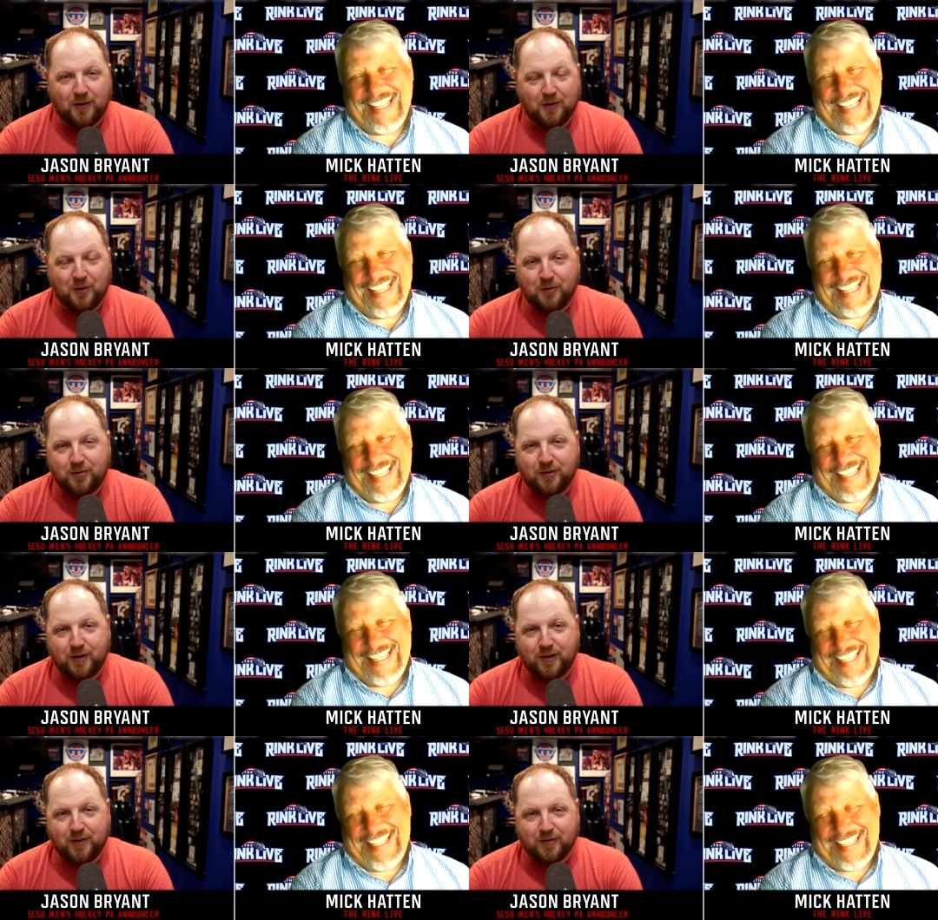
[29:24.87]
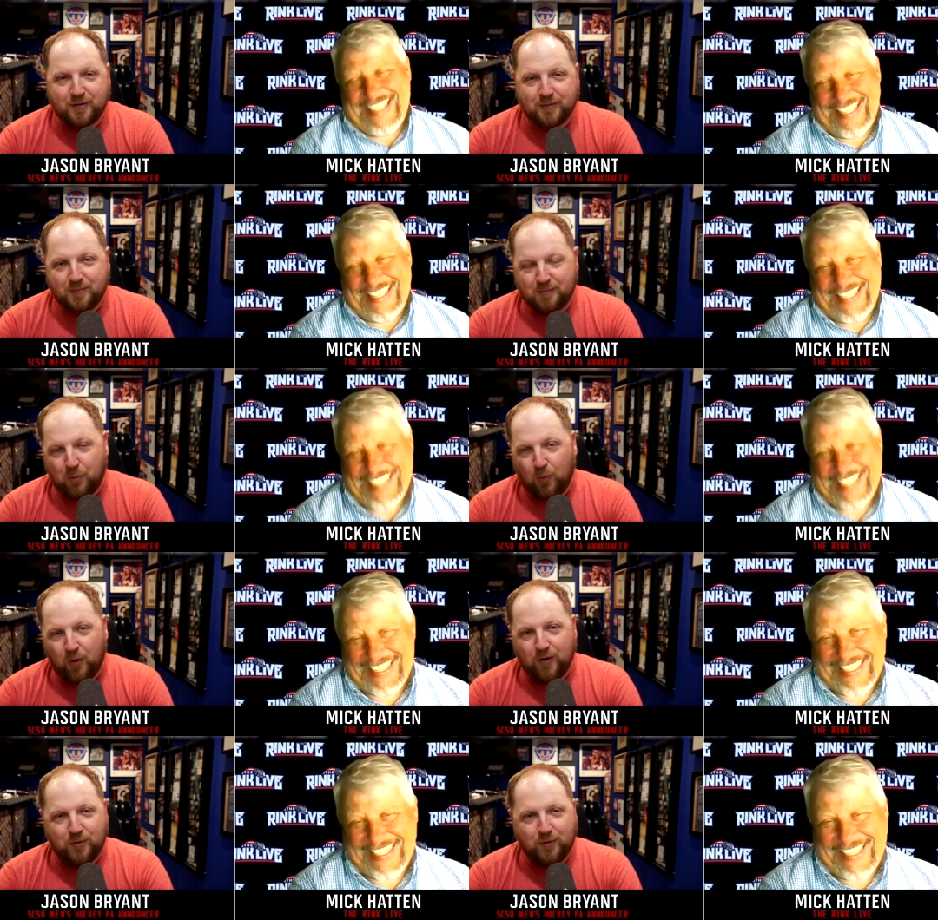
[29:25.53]
Speaker 1: Lucy is
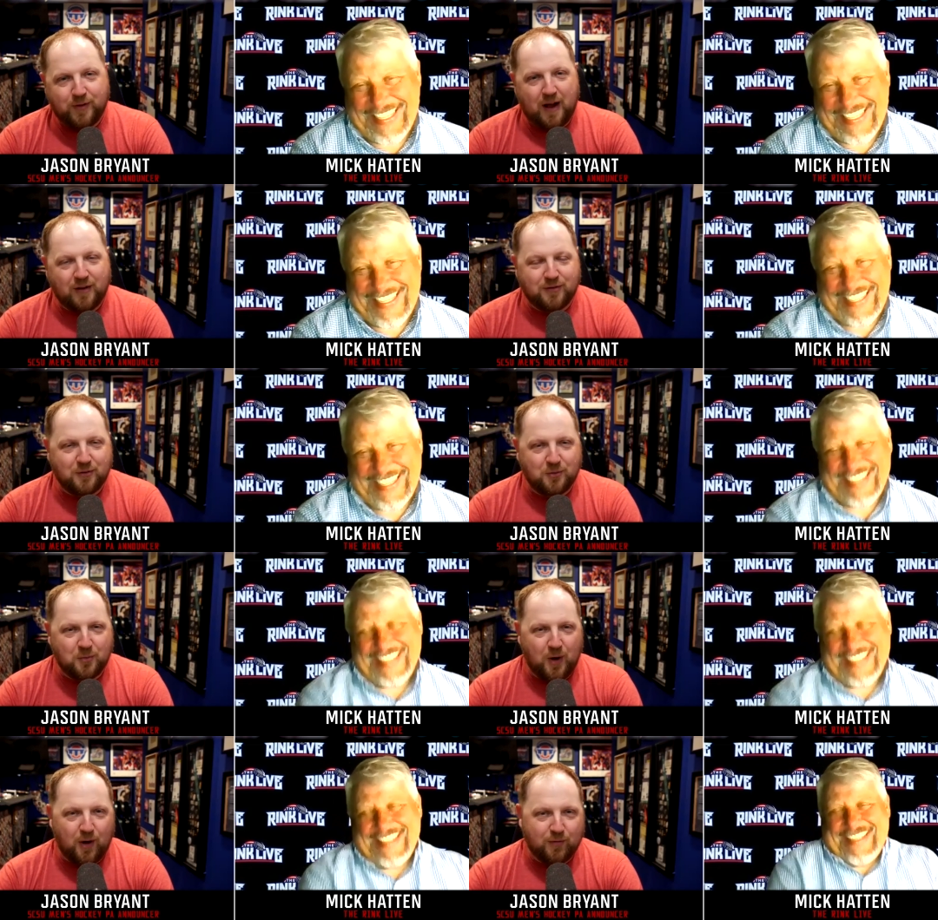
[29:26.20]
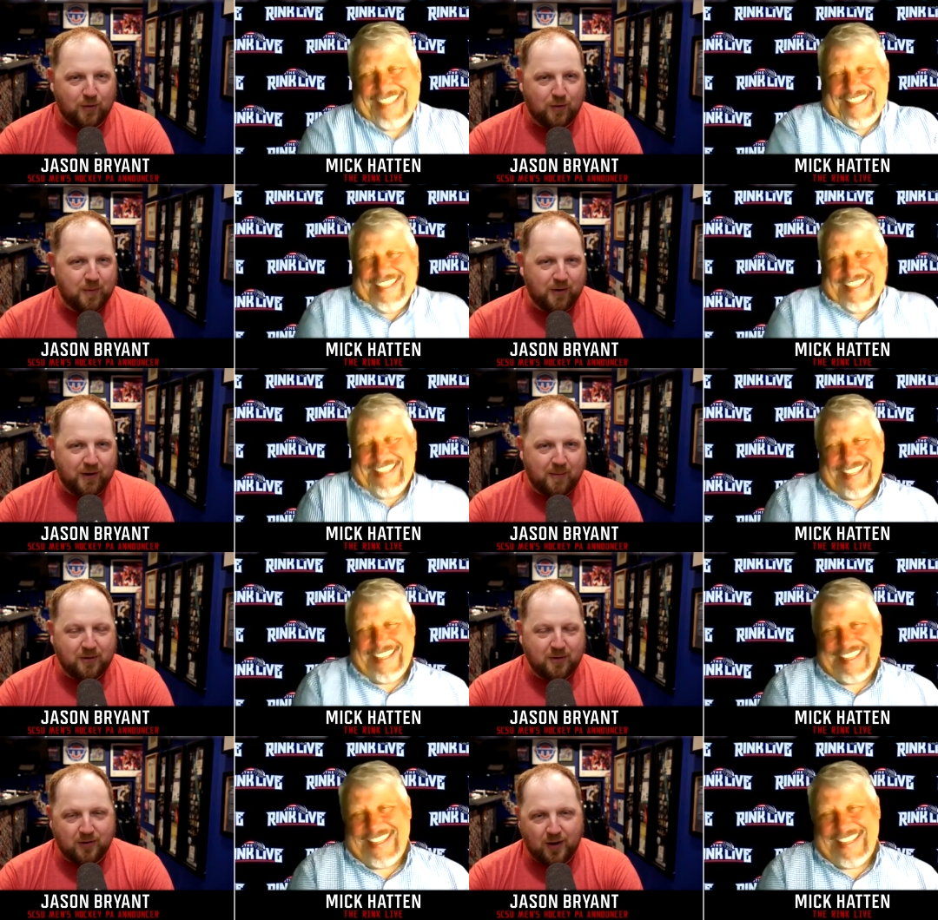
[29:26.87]
born in 2012. Her middle name
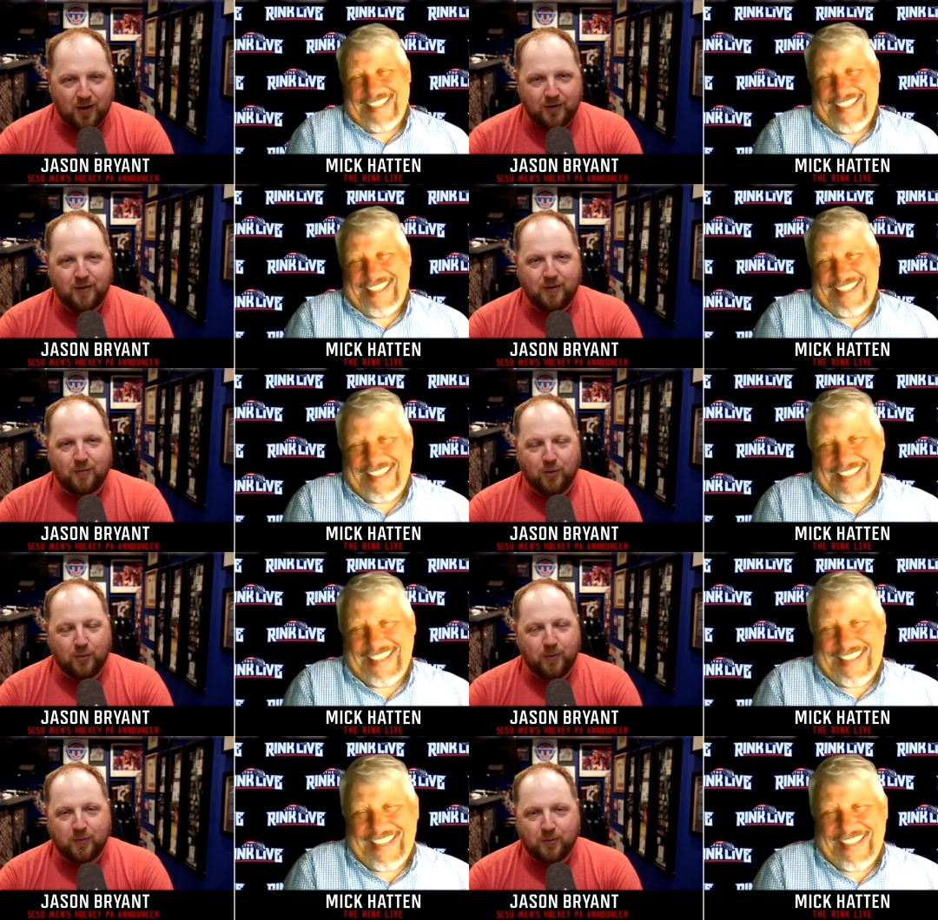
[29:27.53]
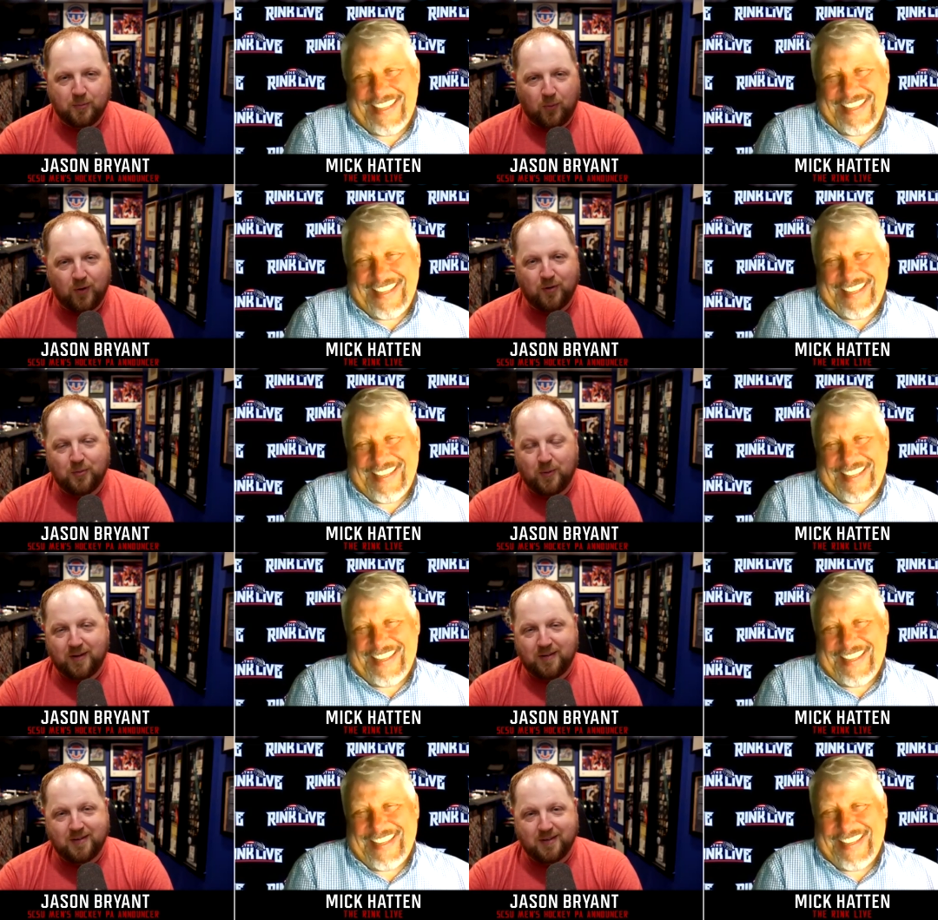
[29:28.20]
is London. Ruby was born in
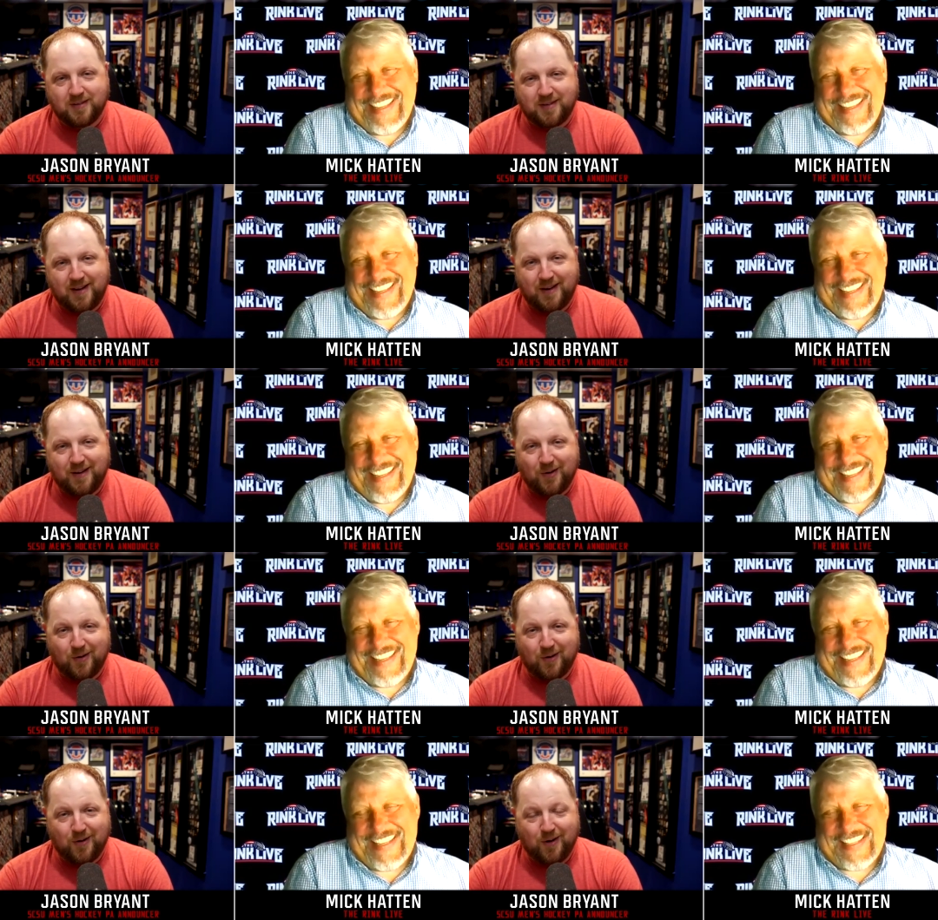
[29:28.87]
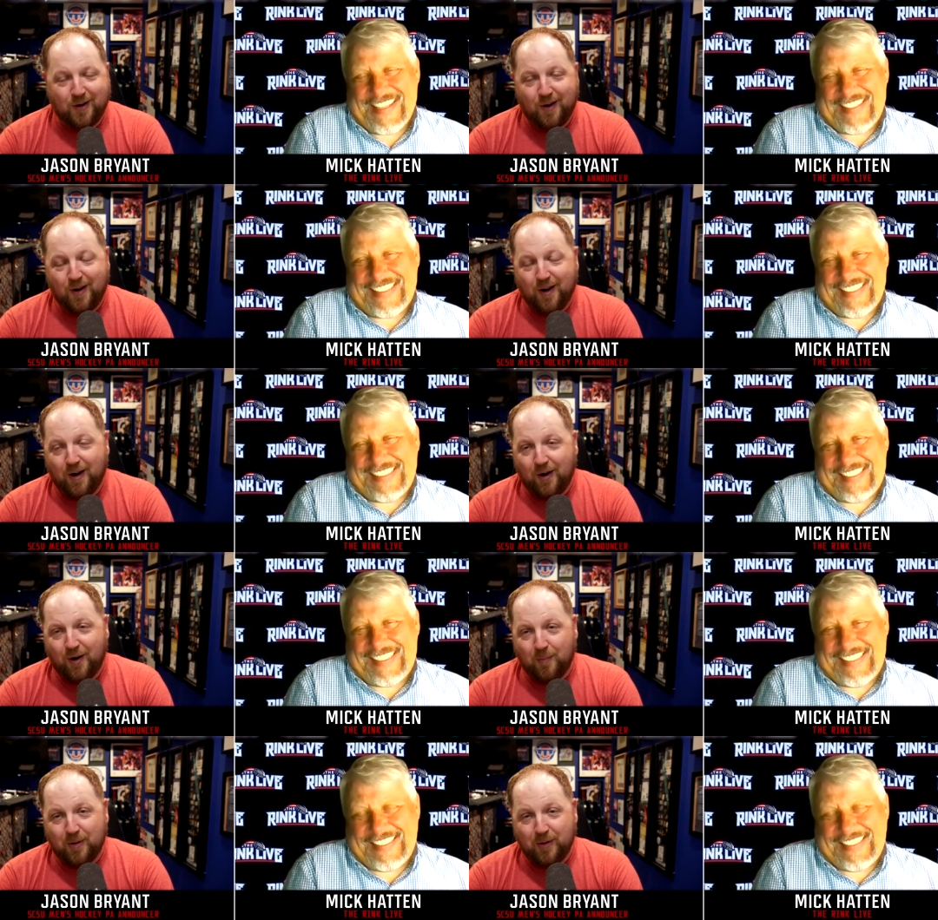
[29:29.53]
2016. Her
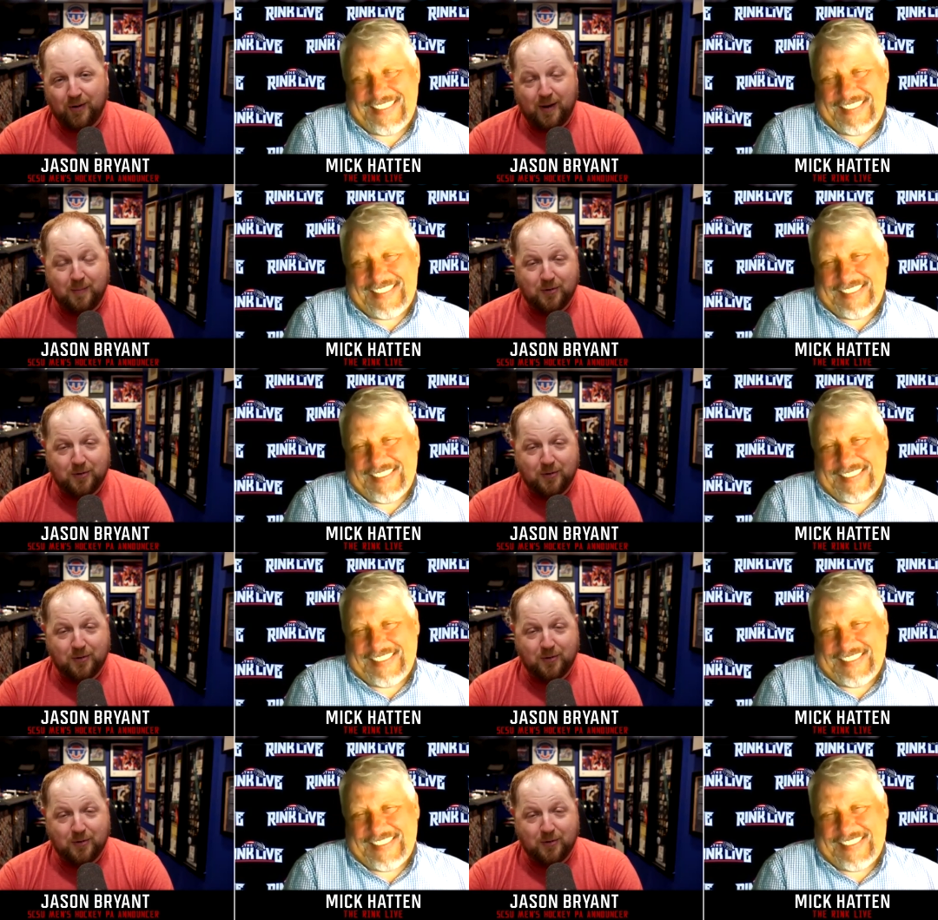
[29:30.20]
her middle name is